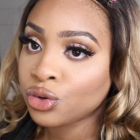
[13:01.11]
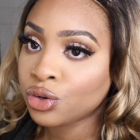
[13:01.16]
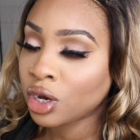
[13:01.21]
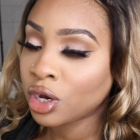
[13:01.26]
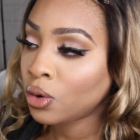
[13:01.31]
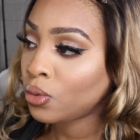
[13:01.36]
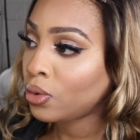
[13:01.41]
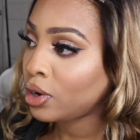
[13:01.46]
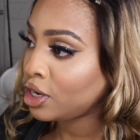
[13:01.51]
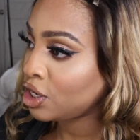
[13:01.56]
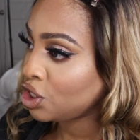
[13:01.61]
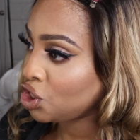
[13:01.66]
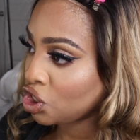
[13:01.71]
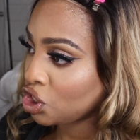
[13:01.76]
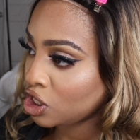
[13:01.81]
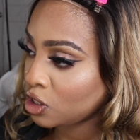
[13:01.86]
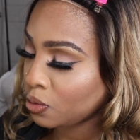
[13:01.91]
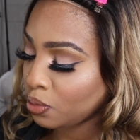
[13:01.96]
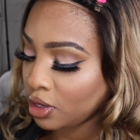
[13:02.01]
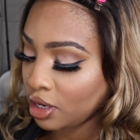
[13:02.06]
don't want to
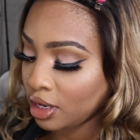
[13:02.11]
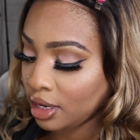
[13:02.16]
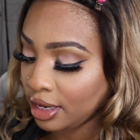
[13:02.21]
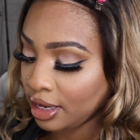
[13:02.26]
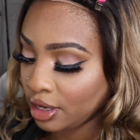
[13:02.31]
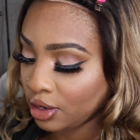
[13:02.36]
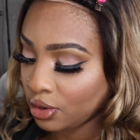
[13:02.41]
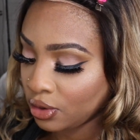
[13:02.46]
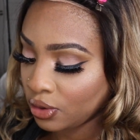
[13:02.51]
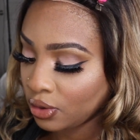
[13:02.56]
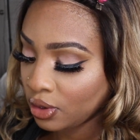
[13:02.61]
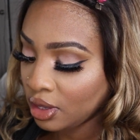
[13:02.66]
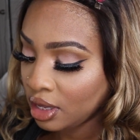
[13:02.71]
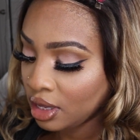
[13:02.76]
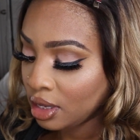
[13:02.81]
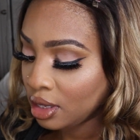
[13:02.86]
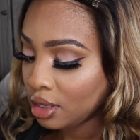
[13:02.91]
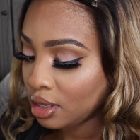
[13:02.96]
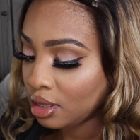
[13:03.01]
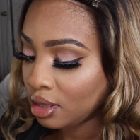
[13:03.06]
just put a little
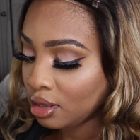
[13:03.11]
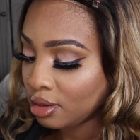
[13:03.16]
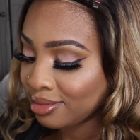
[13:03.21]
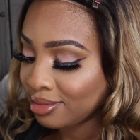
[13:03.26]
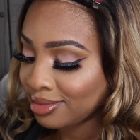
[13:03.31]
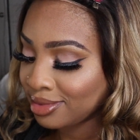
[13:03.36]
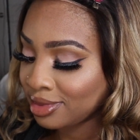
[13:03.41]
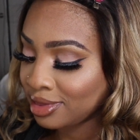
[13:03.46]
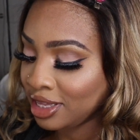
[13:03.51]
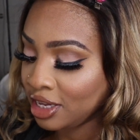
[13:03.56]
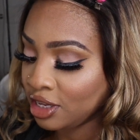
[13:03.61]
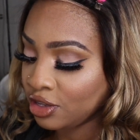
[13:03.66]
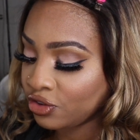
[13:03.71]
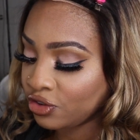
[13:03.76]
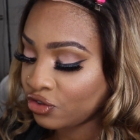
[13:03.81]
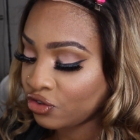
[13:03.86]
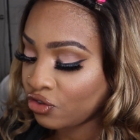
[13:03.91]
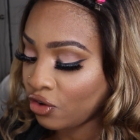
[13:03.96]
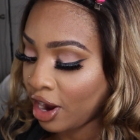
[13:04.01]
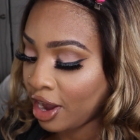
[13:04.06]
thin
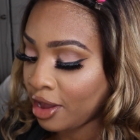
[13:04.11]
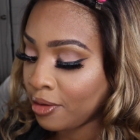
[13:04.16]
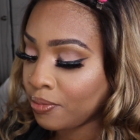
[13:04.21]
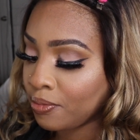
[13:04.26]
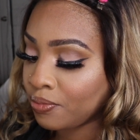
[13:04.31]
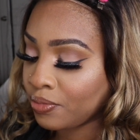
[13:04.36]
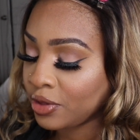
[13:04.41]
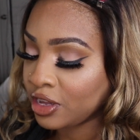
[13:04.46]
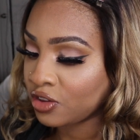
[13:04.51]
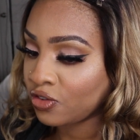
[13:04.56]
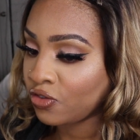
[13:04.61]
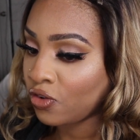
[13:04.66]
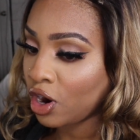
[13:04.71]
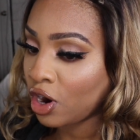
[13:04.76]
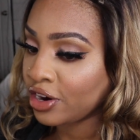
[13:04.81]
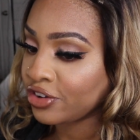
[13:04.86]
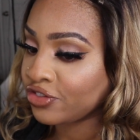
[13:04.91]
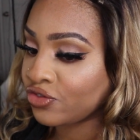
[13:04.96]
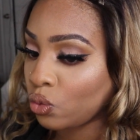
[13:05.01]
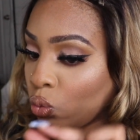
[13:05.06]
stripe as
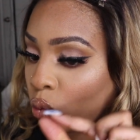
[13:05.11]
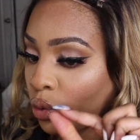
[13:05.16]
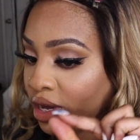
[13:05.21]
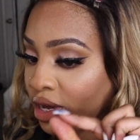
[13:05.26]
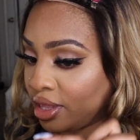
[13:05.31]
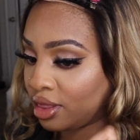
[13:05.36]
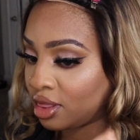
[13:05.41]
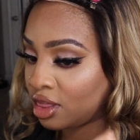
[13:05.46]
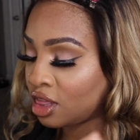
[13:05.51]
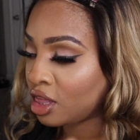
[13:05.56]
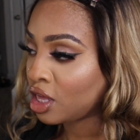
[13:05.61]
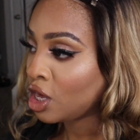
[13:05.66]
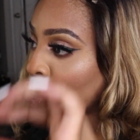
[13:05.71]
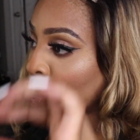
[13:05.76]
far as width.